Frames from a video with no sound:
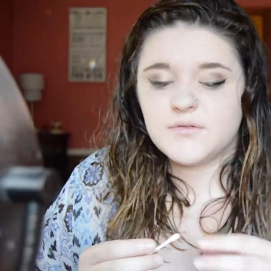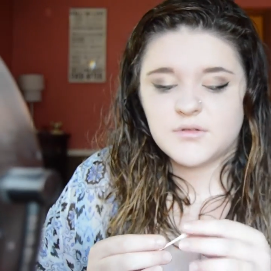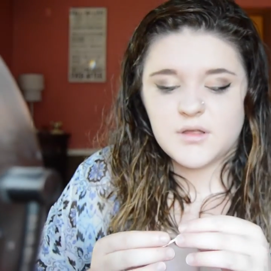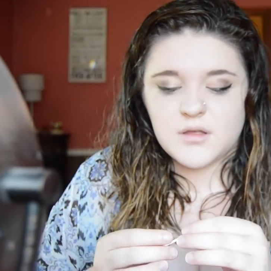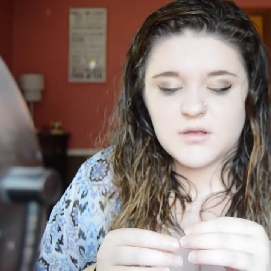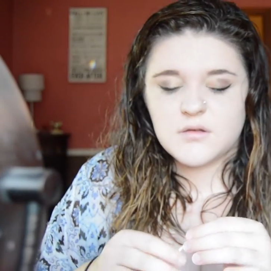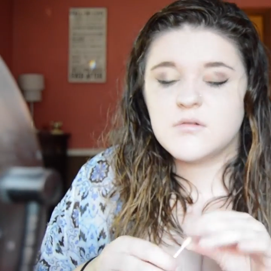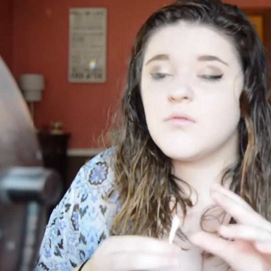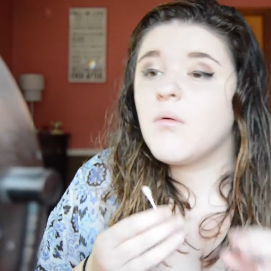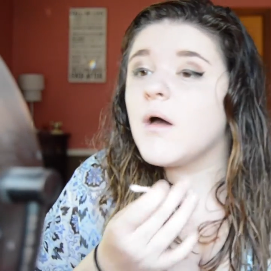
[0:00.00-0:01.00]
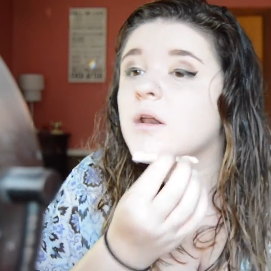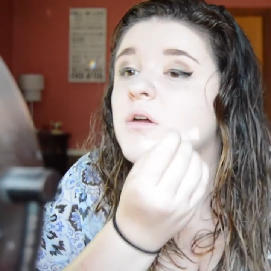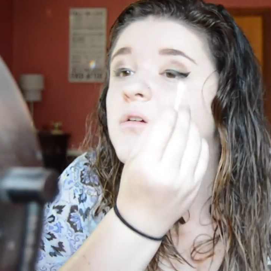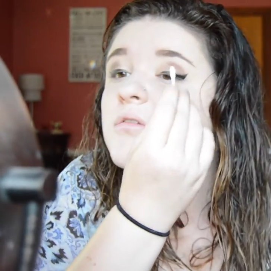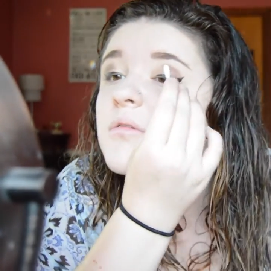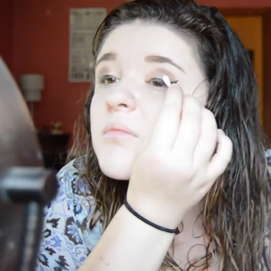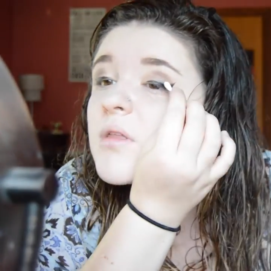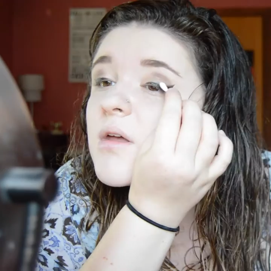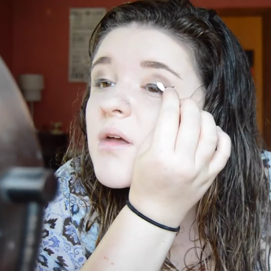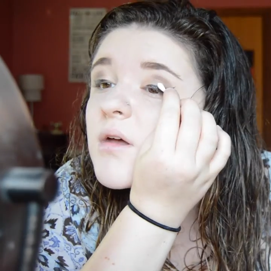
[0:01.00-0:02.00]
to like, whatever,
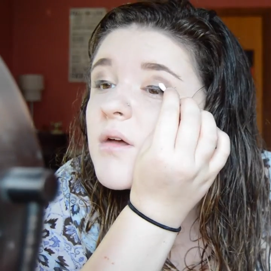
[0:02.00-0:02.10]
something.